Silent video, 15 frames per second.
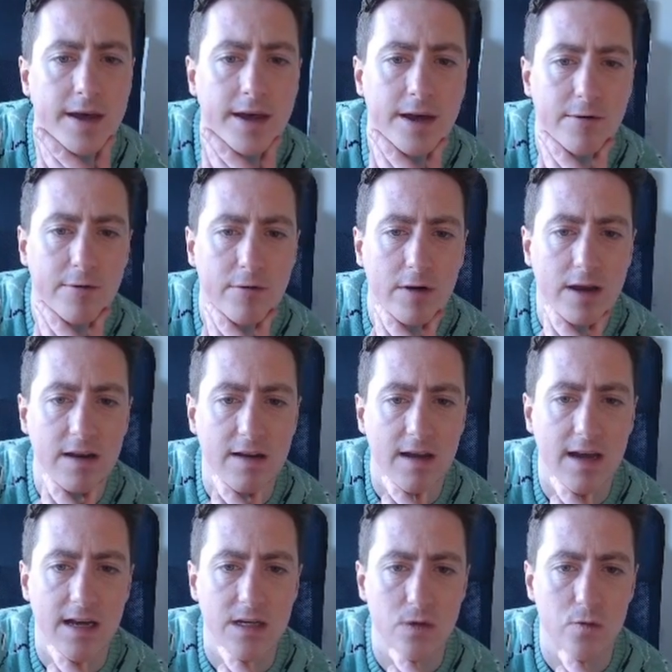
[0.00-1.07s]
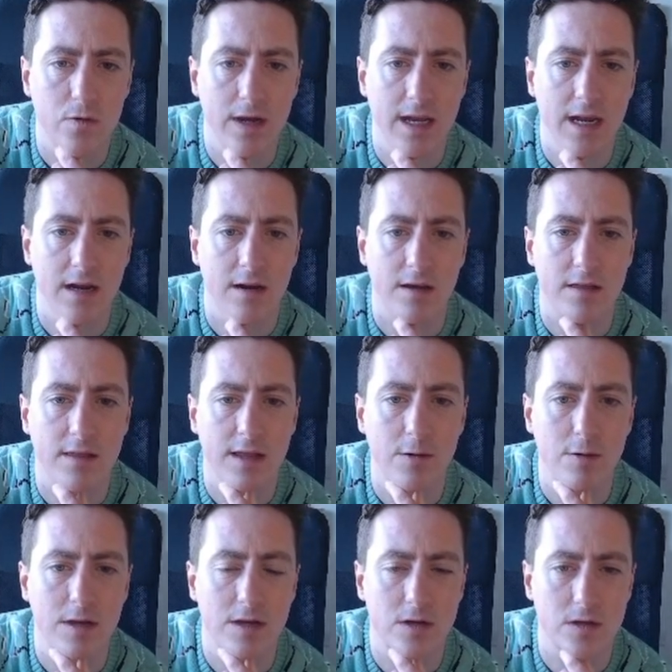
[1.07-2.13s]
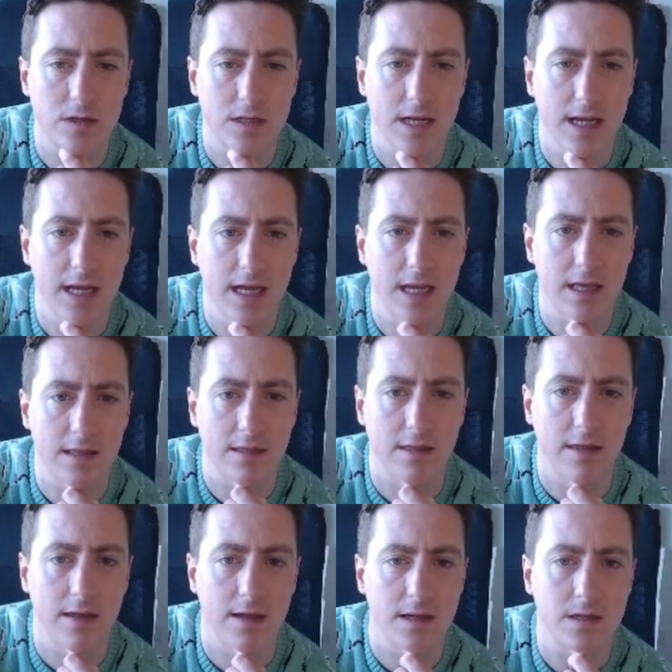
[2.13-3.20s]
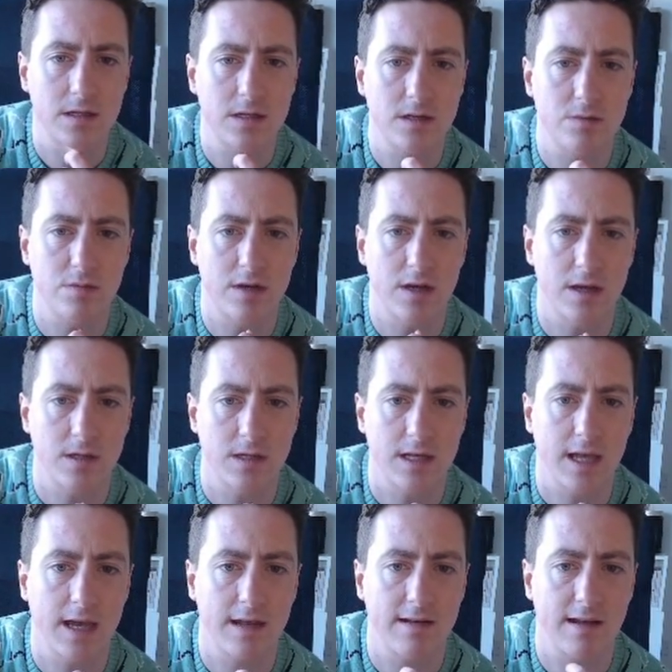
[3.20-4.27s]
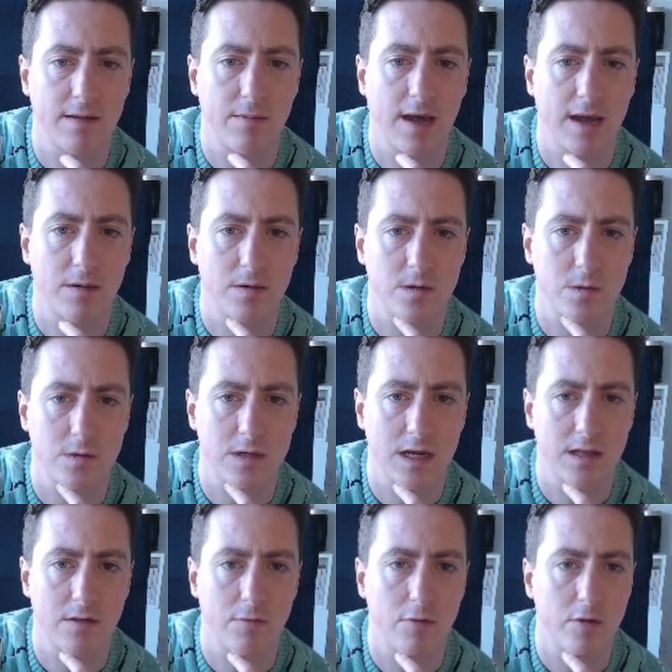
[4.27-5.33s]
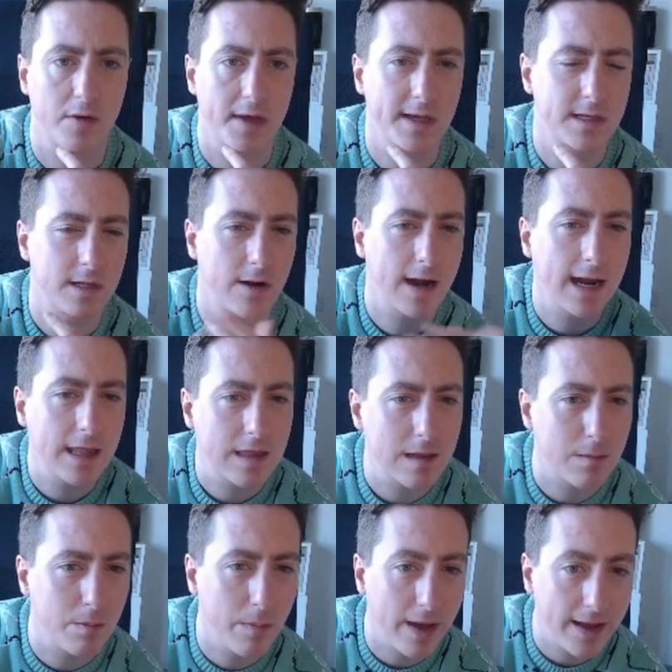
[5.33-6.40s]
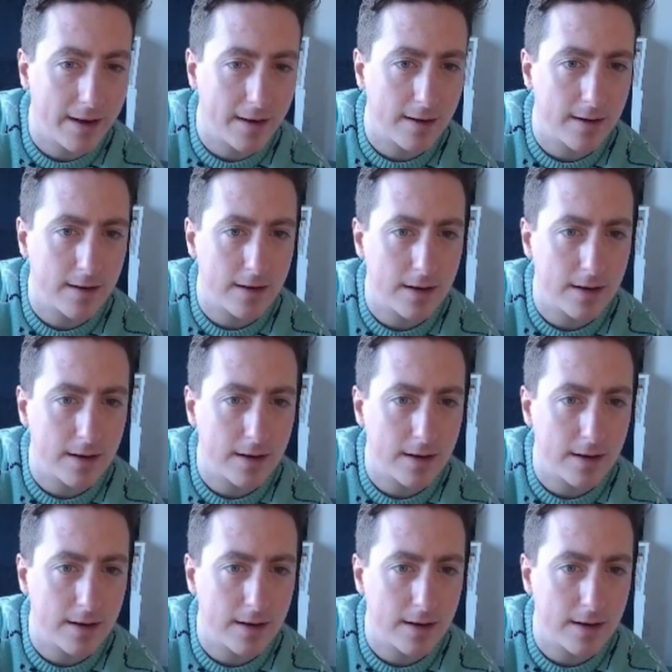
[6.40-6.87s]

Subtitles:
Right as rain. I think we can just take this because they can't take back because we'll take the rook. Is there anything better?